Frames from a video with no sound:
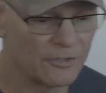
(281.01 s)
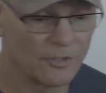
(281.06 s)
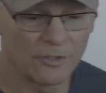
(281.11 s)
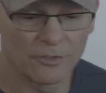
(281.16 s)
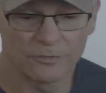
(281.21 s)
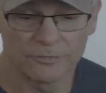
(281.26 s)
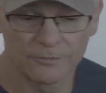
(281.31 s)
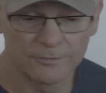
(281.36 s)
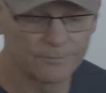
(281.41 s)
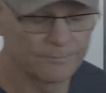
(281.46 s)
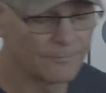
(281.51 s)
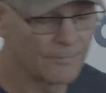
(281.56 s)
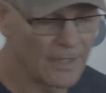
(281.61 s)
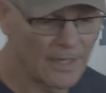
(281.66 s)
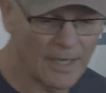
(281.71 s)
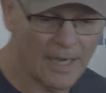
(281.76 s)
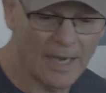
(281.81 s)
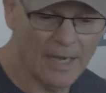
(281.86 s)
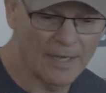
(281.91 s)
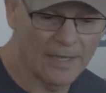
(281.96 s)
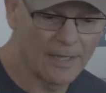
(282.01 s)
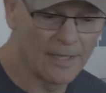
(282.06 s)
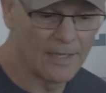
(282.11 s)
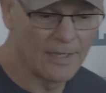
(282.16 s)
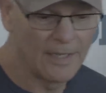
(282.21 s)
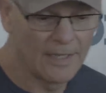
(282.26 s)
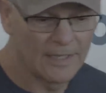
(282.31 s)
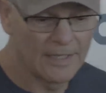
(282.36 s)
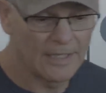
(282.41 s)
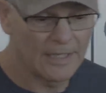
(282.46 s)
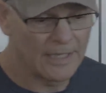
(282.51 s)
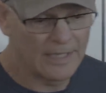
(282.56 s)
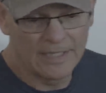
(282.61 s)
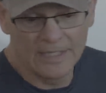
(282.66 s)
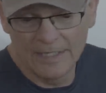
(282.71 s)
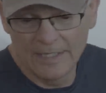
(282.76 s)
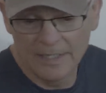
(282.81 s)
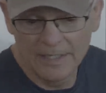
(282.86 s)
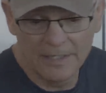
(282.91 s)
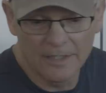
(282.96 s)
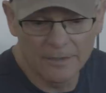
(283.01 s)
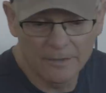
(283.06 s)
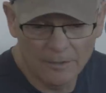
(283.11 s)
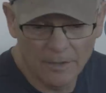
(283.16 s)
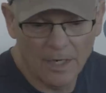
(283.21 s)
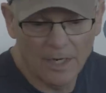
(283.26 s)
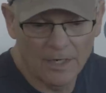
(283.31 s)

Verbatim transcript: you know, he, he hit it.